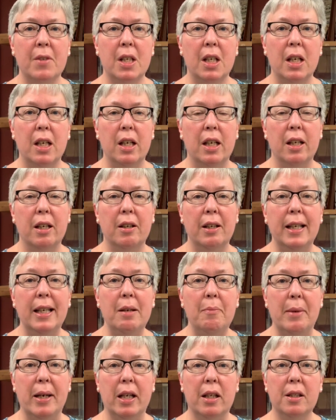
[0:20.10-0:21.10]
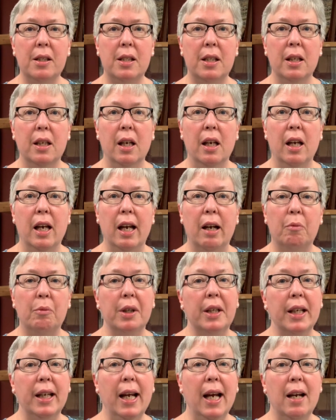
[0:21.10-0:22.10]
emails, and we're
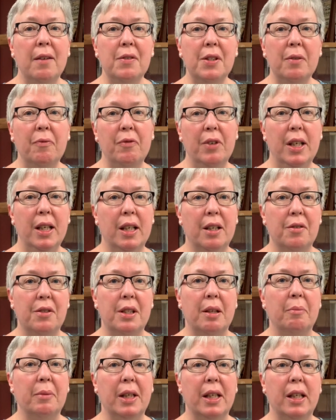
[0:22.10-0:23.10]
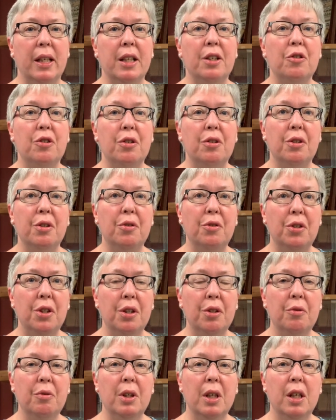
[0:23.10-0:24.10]
going to have some videos. I'm going to introduce
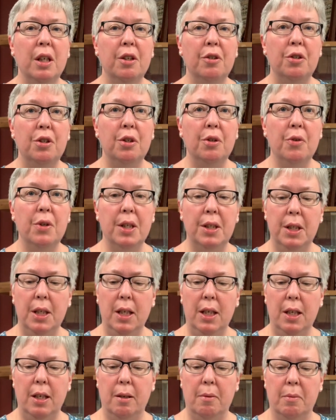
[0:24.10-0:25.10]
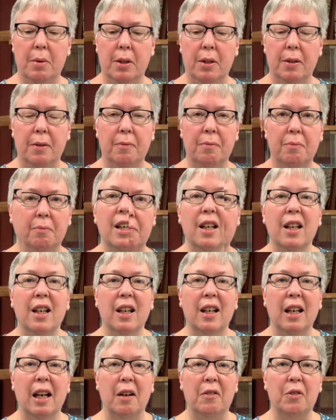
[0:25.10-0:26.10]
you to the team.
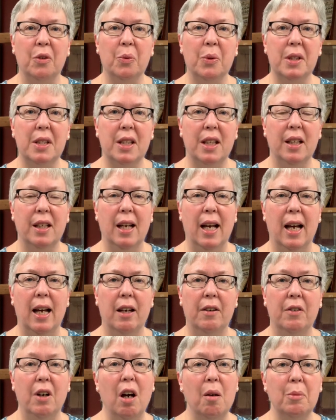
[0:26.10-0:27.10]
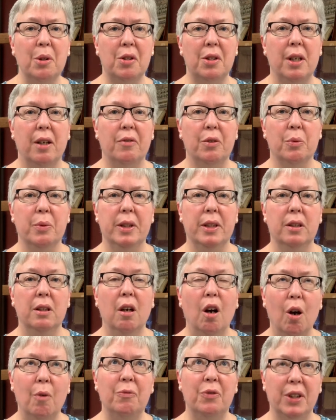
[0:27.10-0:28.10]
Everyone's going to have, almost everyone,
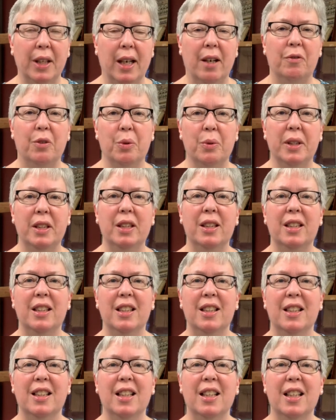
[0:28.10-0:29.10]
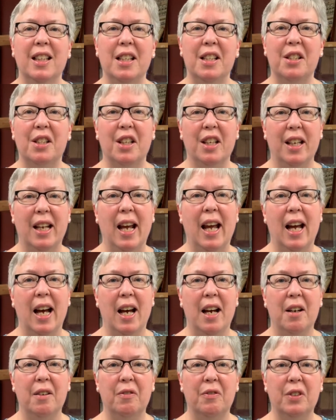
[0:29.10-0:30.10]
hopefully everyone, is going to
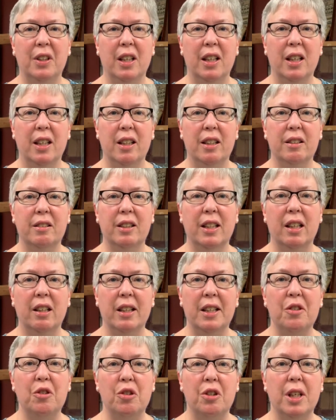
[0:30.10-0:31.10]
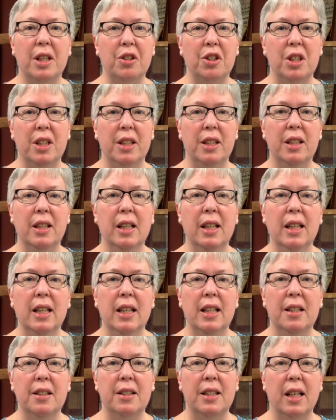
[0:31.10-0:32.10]
have a little introduction,
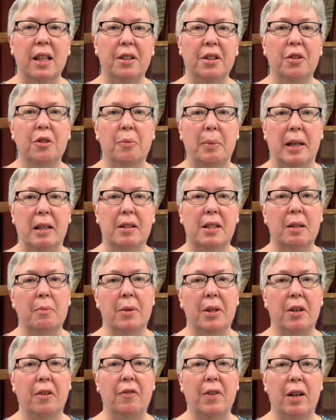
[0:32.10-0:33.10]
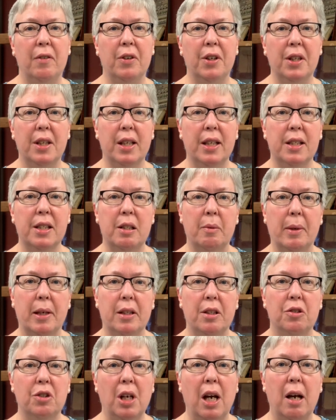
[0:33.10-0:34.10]
tell you about some of their favorite things about
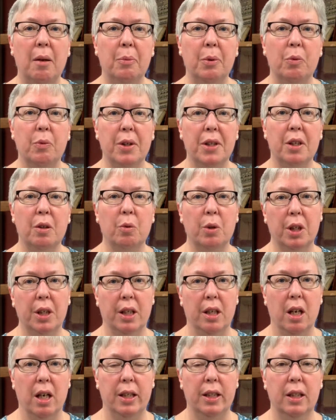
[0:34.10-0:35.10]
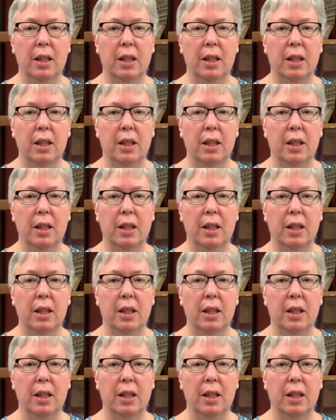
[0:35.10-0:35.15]
the shop and what they're working on.